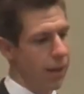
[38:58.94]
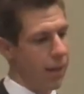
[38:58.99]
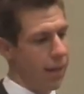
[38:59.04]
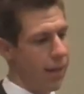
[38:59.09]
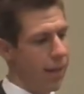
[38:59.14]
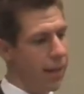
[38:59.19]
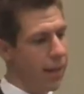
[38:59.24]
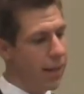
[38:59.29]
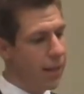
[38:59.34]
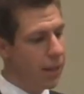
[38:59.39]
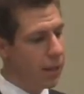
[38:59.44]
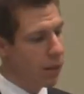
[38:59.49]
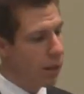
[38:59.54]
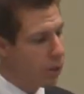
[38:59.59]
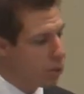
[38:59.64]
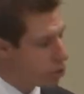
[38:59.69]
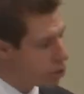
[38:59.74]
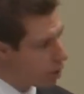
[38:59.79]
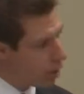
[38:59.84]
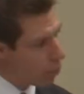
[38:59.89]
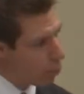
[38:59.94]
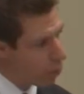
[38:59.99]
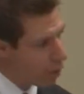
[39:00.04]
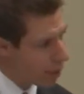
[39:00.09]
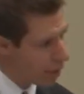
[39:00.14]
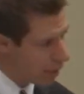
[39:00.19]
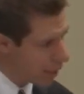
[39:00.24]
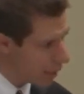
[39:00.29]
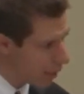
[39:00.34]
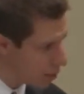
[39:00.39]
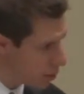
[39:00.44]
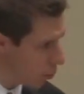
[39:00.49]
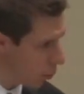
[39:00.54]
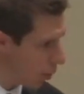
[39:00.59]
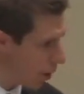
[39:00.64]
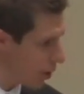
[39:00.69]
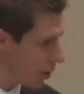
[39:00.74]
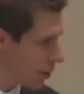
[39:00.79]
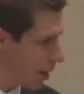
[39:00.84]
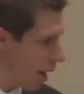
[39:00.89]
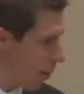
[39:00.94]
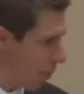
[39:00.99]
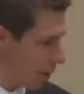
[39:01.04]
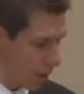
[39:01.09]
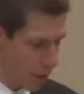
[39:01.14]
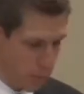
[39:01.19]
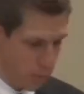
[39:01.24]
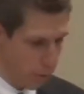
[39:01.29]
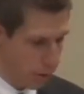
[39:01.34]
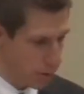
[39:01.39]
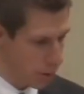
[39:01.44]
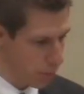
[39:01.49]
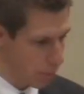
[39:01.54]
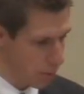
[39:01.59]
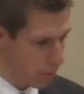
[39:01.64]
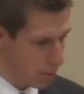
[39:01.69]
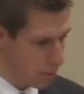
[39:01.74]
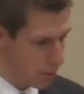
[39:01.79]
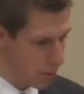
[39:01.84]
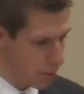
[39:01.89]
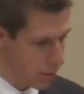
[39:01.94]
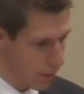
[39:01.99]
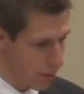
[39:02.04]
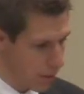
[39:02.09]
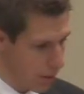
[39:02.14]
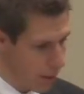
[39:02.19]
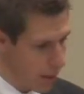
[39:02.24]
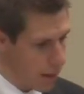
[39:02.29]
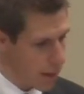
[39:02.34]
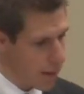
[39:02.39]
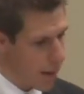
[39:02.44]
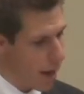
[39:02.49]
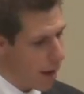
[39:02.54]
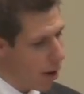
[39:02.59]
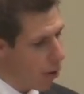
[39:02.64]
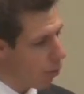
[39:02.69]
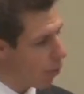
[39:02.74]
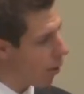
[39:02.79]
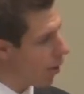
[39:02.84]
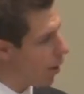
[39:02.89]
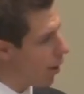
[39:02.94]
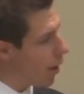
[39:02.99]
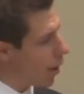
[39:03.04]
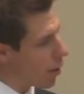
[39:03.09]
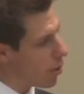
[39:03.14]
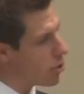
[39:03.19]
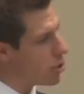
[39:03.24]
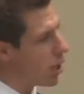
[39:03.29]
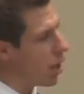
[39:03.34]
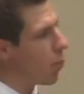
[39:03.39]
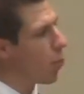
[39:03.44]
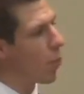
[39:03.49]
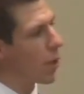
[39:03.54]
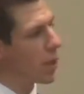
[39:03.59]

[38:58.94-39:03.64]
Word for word: It is, understand what it is and what it's not by these principles. Now, understand